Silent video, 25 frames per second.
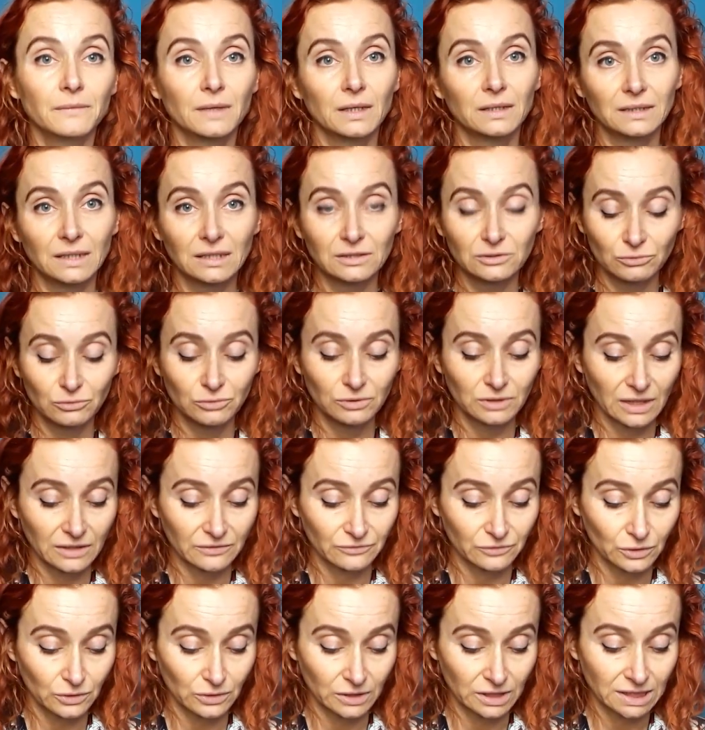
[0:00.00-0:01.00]
that's what
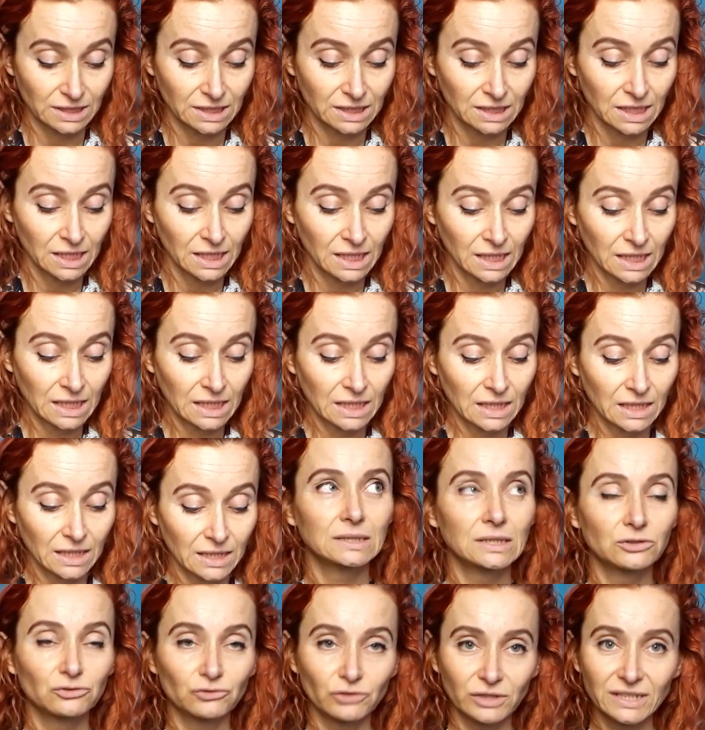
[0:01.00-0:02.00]
I've got.
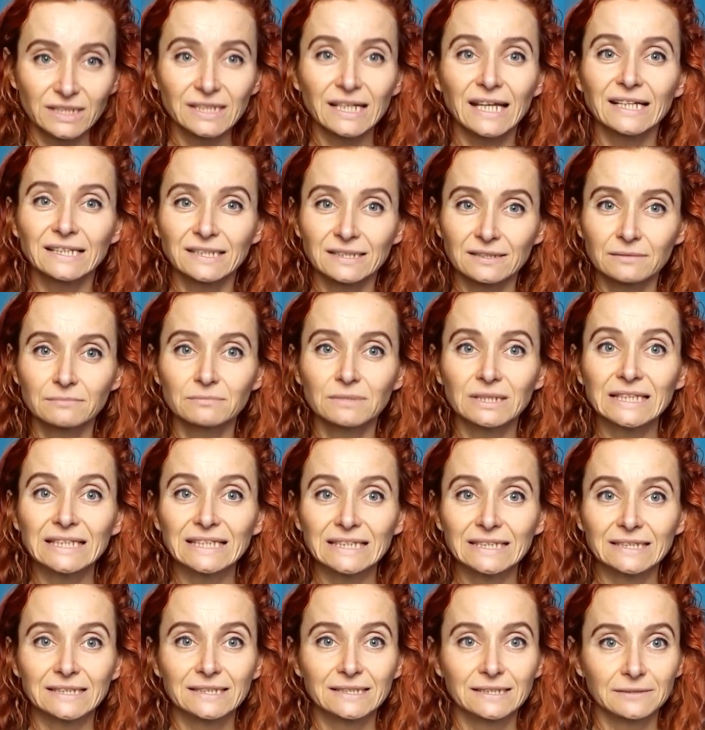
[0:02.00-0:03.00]
The dress has some
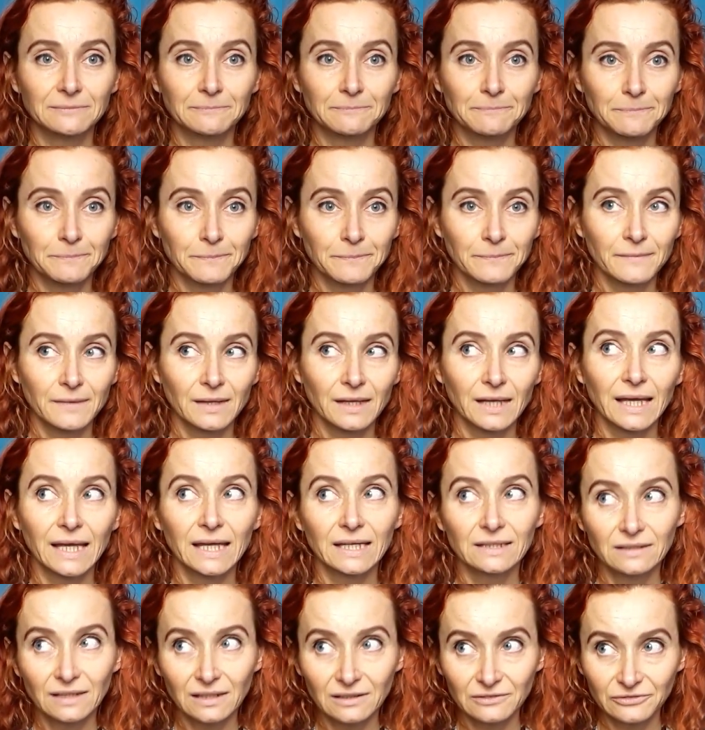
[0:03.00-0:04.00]
ease,
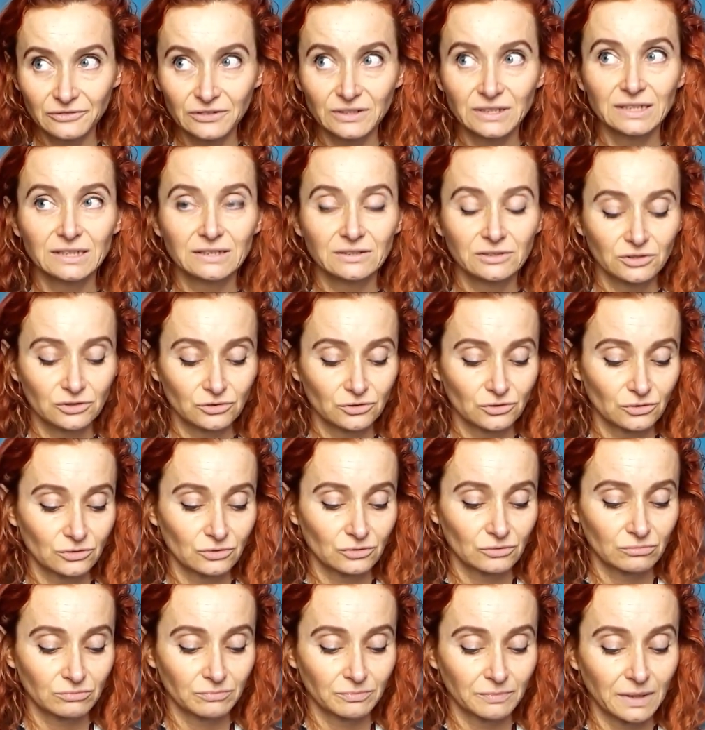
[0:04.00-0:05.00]
enough ease
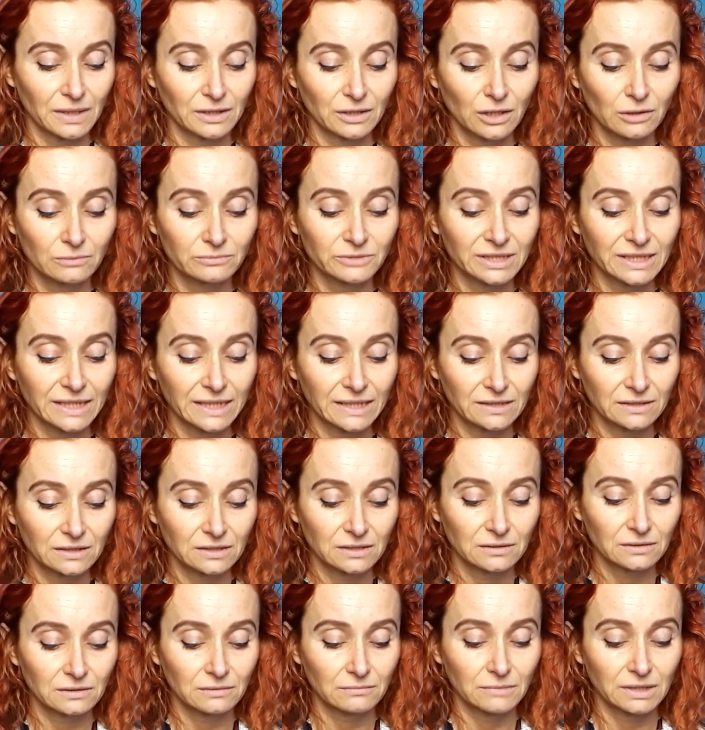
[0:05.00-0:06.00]
to
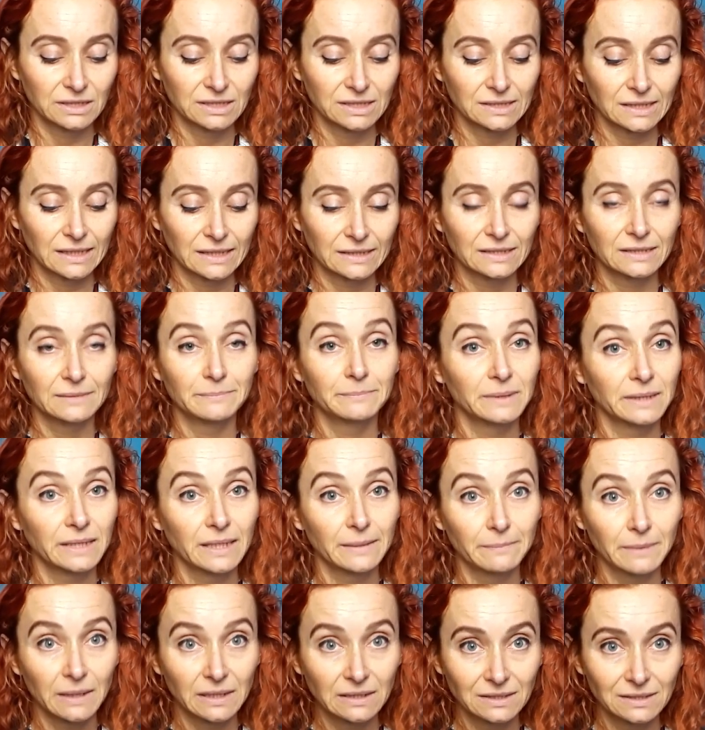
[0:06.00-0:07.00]
accommodate my slightly
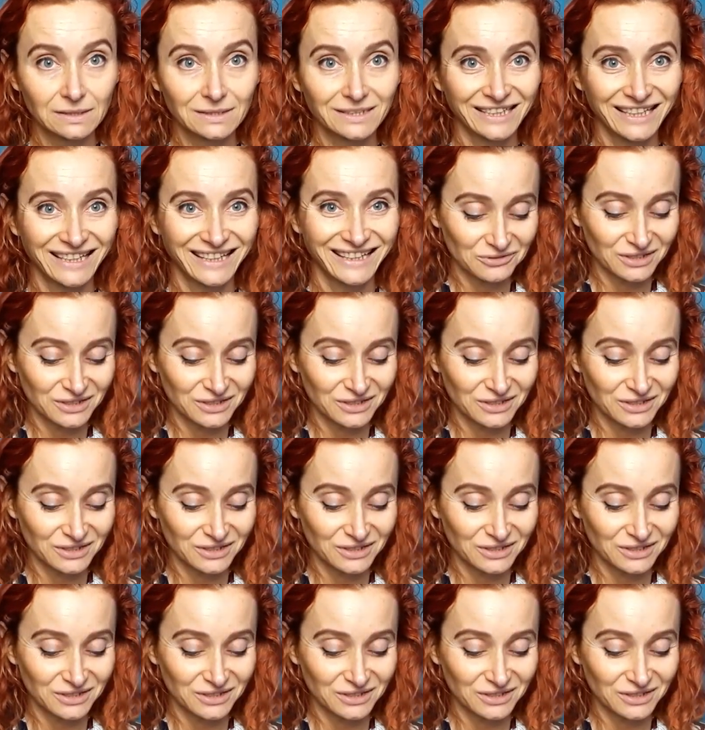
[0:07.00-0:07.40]
bigger bust.